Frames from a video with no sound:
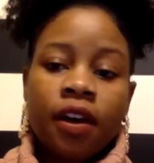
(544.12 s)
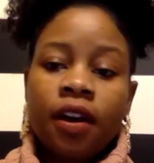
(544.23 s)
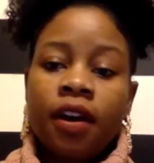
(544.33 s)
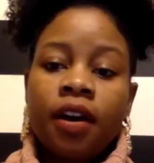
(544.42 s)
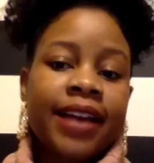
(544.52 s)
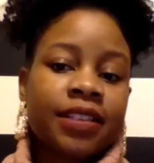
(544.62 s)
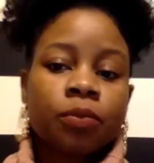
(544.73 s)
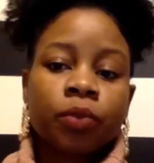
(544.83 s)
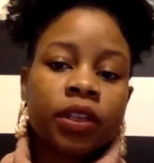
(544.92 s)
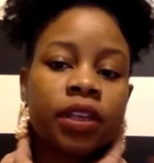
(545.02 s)
had some
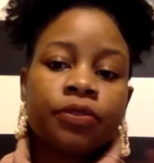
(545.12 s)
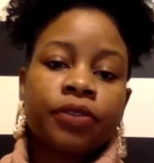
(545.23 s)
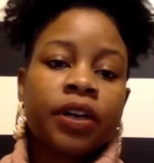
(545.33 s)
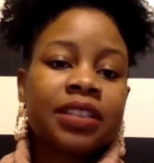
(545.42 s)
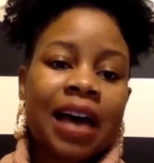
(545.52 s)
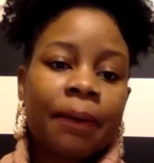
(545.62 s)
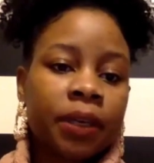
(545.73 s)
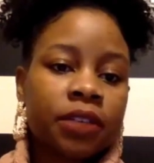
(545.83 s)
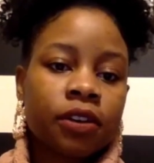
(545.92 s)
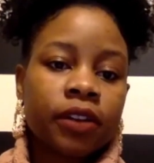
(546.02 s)
really fun
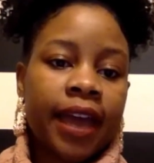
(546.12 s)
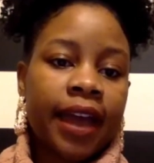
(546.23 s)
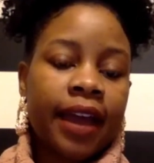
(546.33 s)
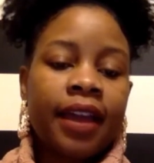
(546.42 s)
toppings on that.